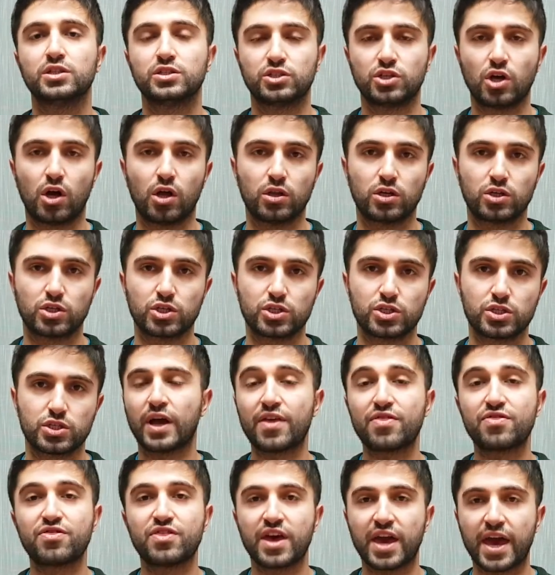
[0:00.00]

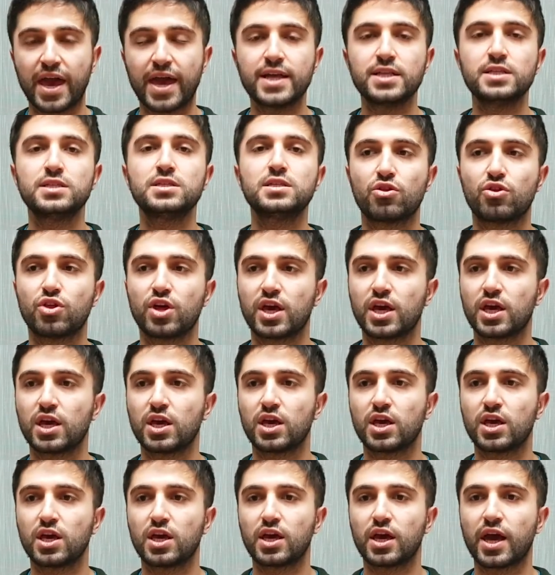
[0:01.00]
At the end,
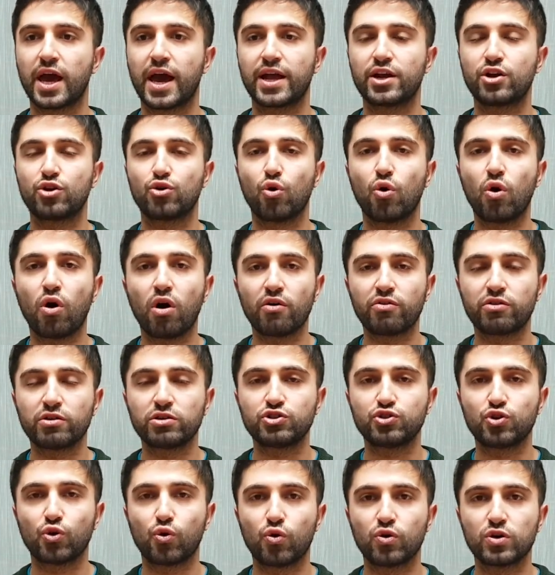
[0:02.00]
they had no other
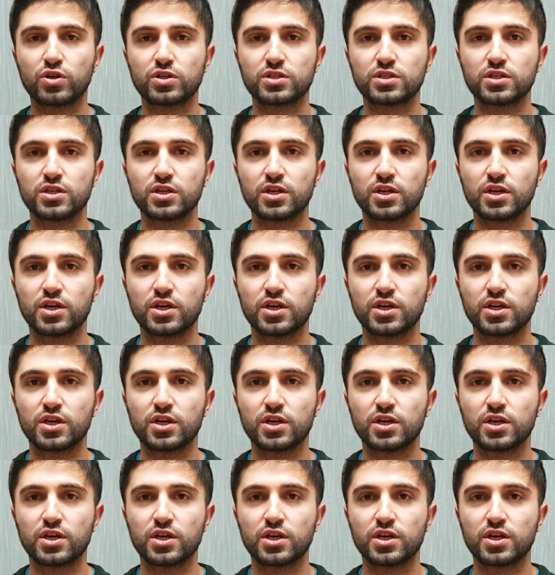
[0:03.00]
choice